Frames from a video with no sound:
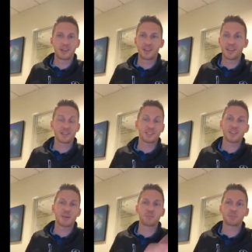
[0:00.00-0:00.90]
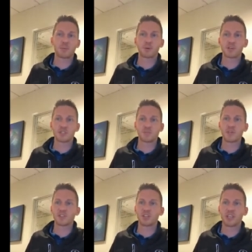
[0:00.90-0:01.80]
as I said, preparation is
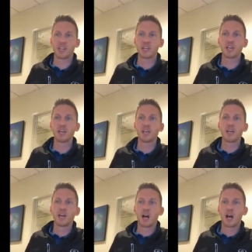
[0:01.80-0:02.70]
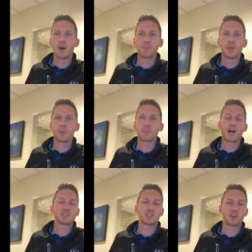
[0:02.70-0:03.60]
basically key. I'm
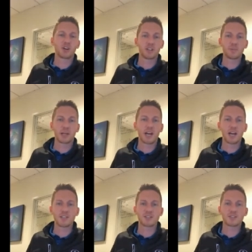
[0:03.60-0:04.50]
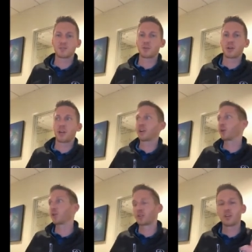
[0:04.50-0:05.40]
constantly talking to my guys and
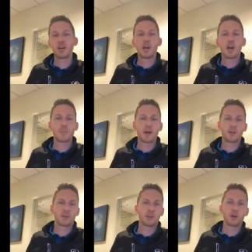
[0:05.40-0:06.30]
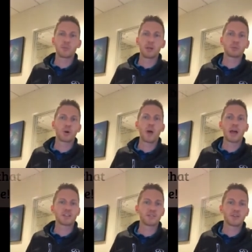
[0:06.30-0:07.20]
girls about, being
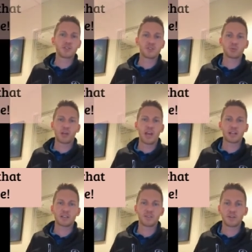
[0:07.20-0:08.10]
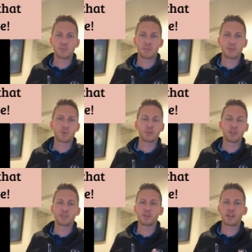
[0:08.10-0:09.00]
proactive versus reactive. And I'm a firm
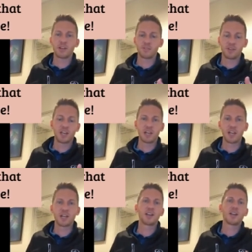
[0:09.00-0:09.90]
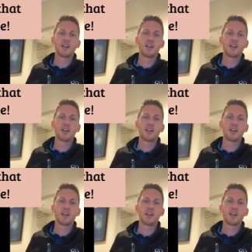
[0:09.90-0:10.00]
believer that if you get in,